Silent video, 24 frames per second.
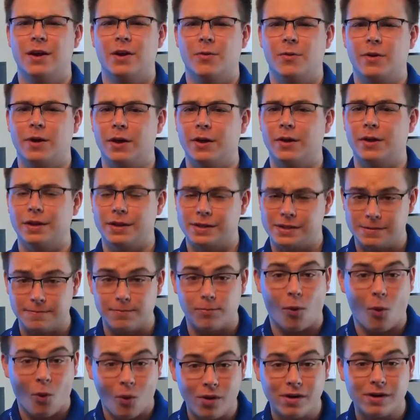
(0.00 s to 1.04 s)
Well, it's
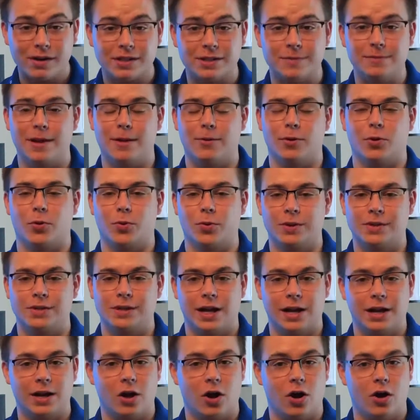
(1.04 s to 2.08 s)
important to be able to
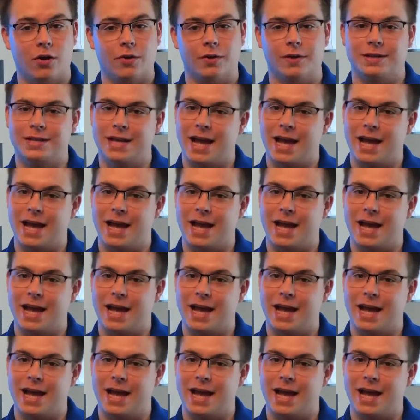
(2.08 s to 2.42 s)
recite all the